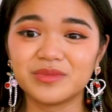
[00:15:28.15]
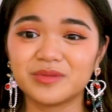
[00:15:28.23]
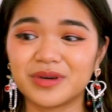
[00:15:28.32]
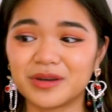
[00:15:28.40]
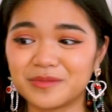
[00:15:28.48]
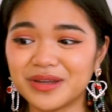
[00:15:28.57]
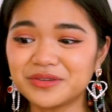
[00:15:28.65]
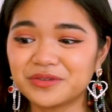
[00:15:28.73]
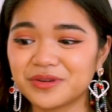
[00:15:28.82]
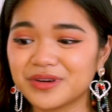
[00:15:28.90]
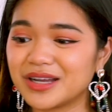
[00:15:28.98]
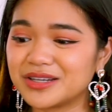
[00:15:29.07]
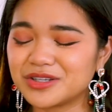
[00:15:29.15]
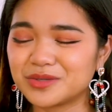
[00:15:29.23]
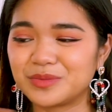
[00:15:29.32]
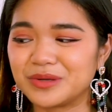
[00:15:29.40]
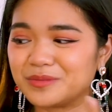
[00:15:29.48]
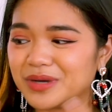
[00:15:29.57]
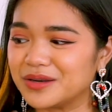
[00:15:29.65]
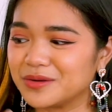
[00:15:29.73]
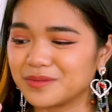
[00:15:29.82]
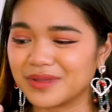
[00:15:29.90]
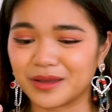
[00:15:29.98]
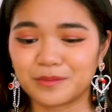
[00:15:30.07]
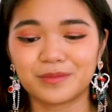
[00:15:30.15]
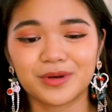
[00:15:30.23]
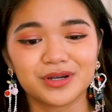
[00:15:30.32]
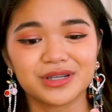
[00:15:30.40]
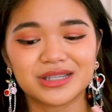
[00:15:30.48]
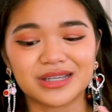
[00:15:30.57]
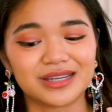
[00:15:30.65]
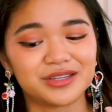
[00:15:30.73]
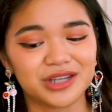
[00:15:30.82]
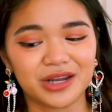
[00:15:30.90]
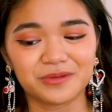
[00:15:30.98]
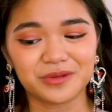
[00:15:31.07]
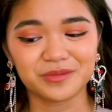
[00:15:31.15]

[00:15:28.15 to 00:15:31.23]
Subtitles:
be a better mentor, and just be a better person in general.